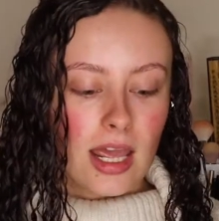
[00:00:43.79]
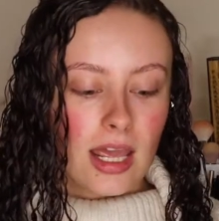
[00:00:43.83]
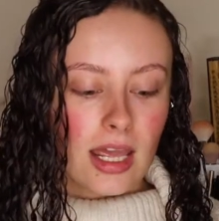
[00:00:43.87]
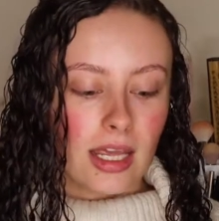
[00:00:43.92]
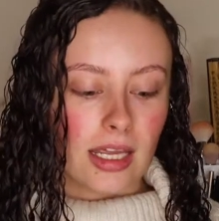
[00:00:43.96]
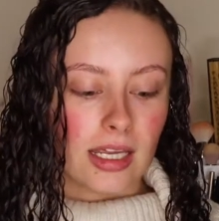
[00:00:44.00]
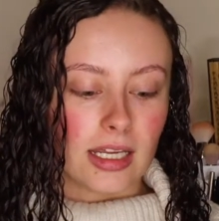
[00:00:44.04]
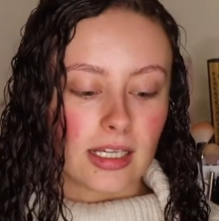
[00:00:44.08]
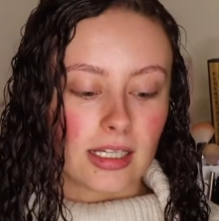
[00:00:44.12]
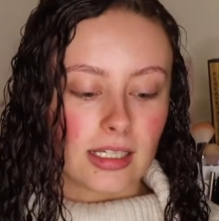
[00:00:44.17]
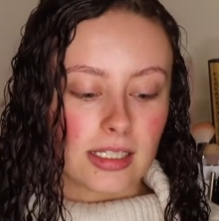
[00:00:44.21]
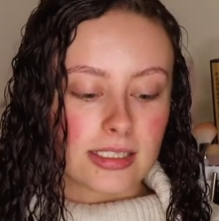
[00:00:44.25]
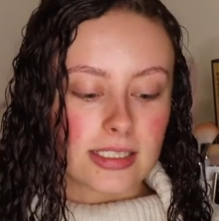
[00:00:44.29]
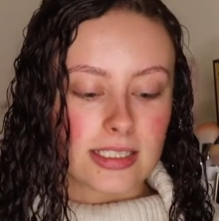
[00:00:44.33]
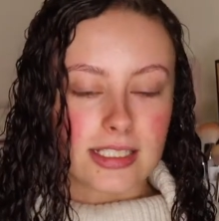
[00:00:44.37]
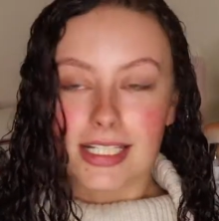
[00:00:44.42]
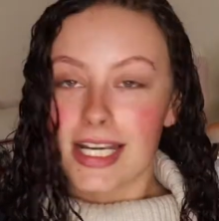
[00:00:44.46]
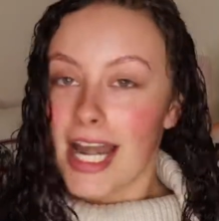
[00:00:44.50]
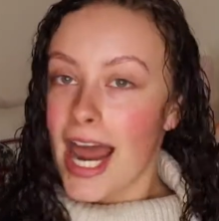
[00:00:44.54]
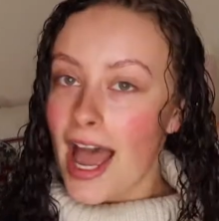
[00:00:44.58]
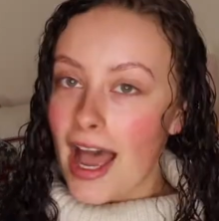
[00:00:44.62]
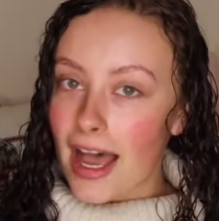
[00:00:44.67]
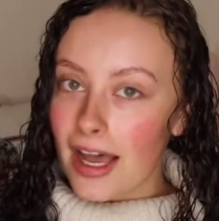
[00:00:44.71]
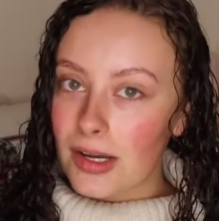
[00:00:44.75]
And
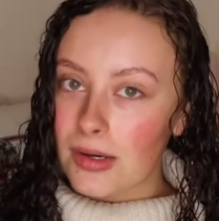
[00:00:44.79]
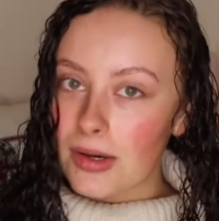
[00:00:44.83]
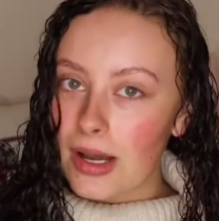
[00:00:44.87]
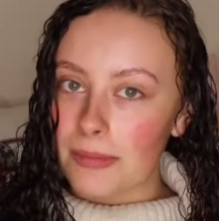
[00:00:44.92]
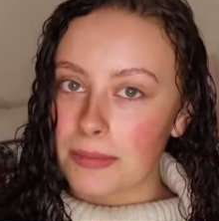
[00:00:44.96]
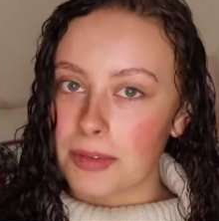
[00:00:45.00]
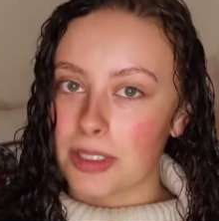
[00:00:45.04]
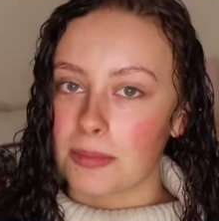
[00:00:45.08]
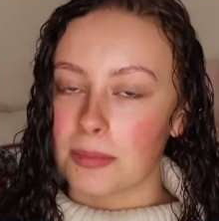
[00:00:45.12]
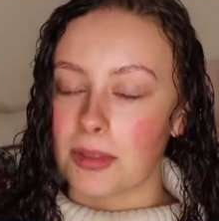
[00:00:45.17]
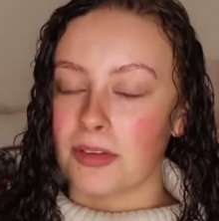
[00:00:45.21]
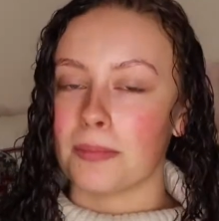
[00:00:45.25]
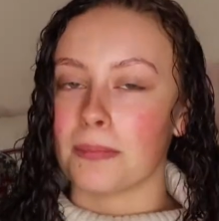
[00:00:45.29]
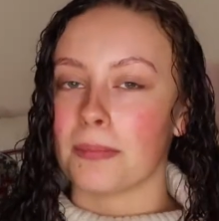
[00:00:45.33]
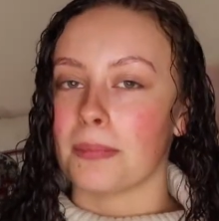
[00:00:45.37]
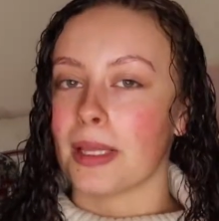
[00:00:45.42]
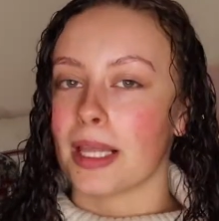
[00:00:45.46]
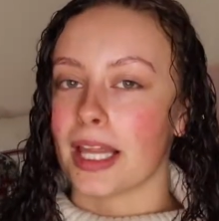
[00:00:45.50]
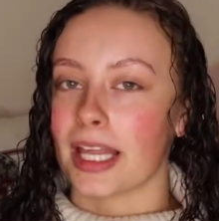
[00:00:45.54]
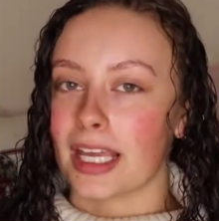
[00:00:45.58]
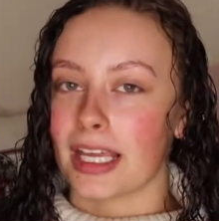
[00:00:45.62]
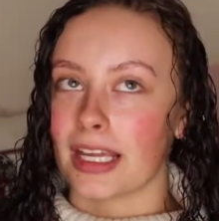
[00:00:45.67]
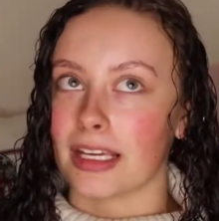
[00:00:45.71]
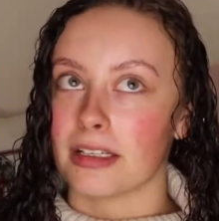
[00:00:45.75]
now I'm going to be
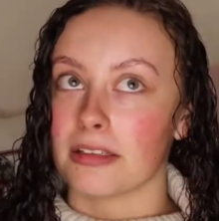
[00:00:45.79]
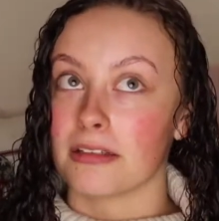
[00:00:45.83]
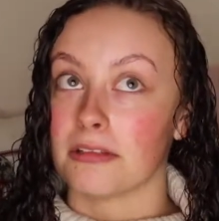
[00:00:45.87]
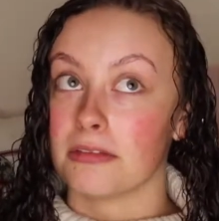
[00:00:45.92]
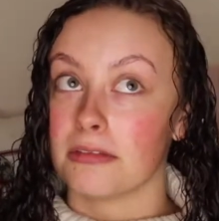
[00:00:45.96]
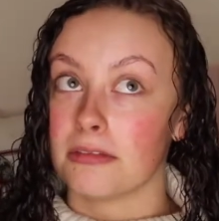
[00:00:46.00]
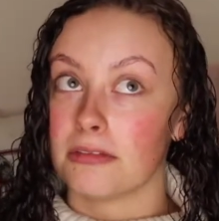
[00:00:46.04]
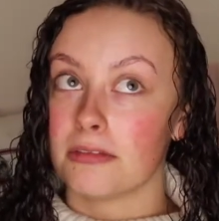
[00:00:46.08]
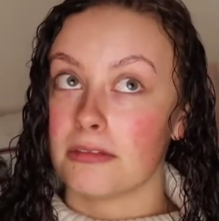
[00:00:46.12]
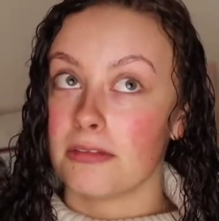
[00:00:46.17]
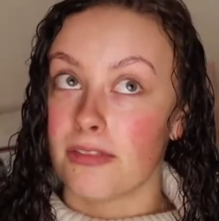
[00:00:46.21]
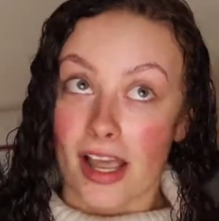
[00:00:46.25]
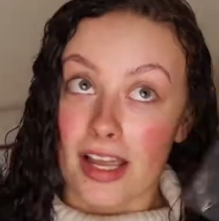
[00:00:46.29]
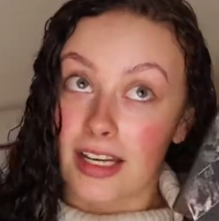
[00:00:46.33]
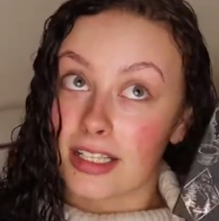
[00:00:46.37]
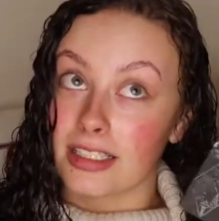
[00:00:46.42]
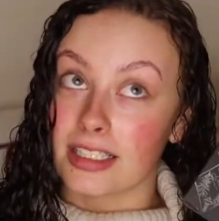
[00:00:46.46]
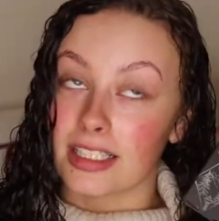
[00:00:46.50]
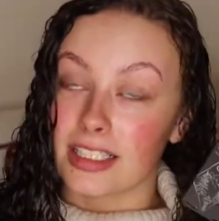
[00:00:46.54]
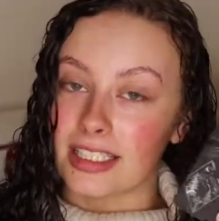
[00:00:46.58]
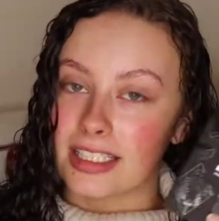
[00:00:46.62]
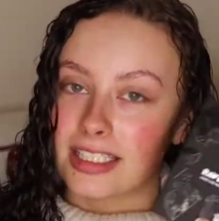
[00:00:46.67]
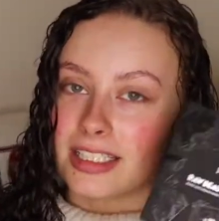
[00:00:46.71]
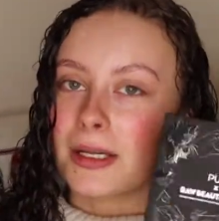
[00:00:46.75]
playing,
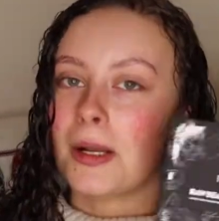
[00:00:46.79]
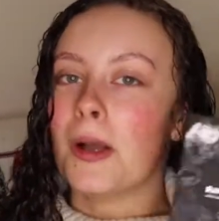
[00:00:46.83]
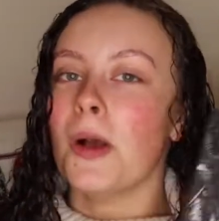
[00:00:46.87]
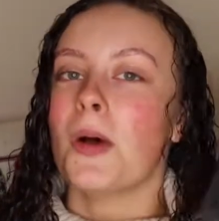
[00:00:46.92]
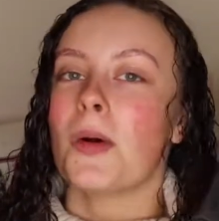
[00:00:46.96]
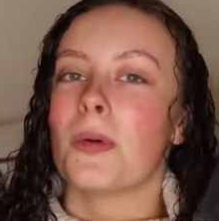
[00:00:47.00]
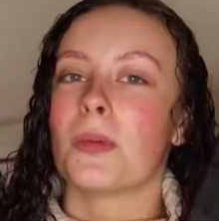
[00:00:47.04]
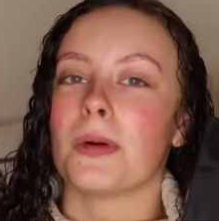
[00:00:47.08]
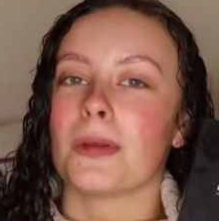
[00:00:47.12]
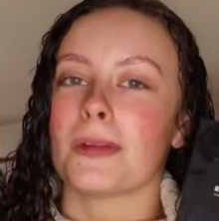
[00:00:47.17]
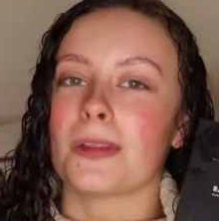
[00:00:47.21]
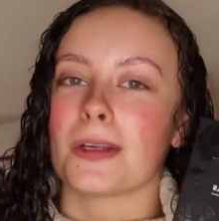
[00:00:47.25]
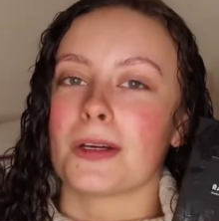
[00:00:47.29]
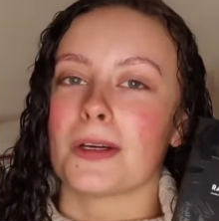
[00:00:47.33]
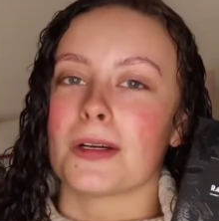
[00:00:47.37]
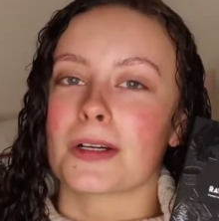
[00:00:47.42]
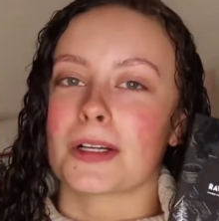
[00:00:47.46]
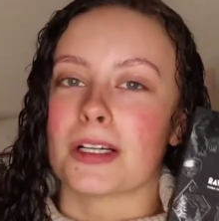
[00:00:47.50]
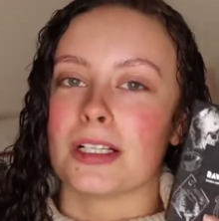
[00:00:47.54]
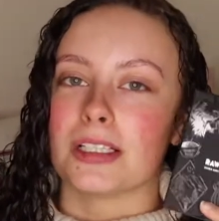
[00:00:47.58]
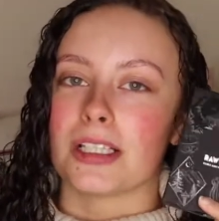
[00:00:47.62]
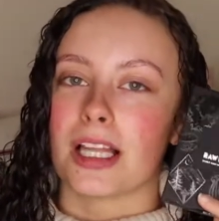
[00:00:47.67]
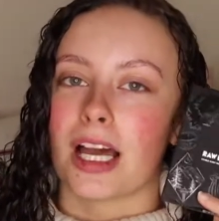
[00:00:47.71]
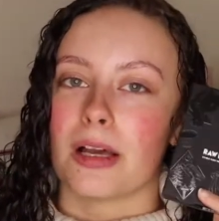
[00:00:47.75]
finally, with her
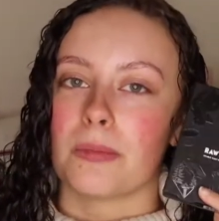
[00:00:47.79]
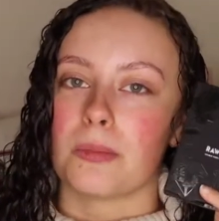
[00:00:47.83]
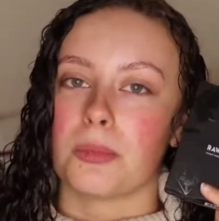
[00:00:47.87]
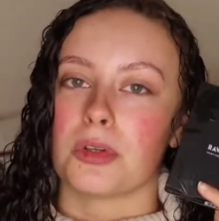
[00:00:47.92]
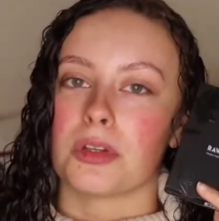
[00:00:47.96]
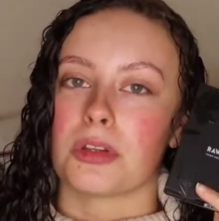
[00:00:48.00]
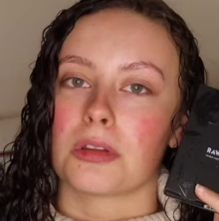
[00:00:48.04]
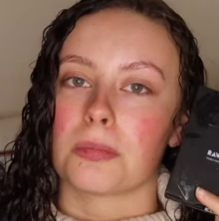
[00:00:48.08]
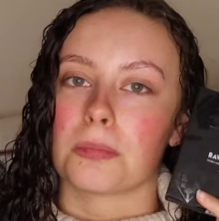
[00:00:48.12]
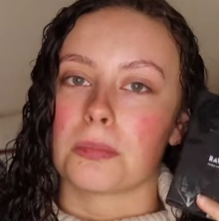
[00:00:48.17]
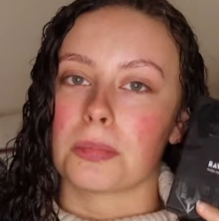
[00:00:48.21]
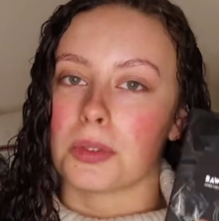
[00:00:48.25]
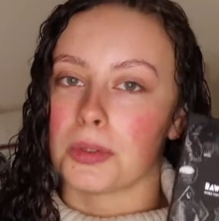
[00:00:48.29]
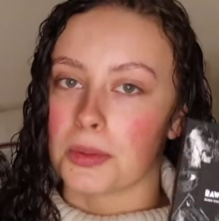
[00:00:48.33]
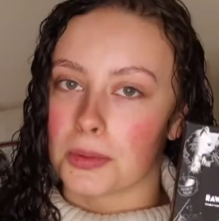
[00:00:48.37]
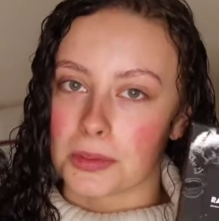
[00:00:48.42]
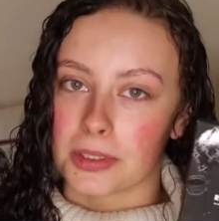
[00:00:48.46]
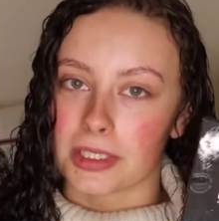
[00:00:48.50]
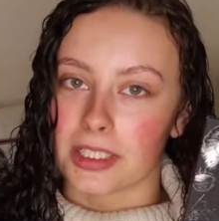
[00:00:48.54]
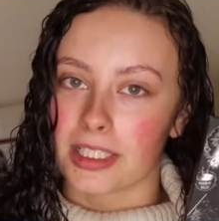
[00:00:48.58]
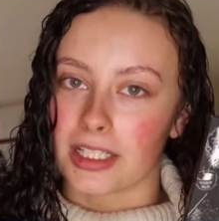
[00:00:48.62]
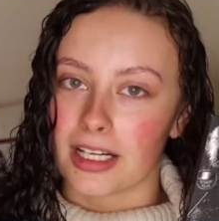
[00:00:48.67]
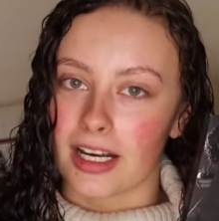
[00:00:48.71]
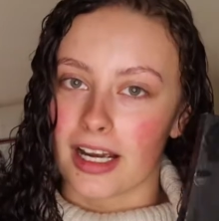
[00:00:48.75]
collab with PUR.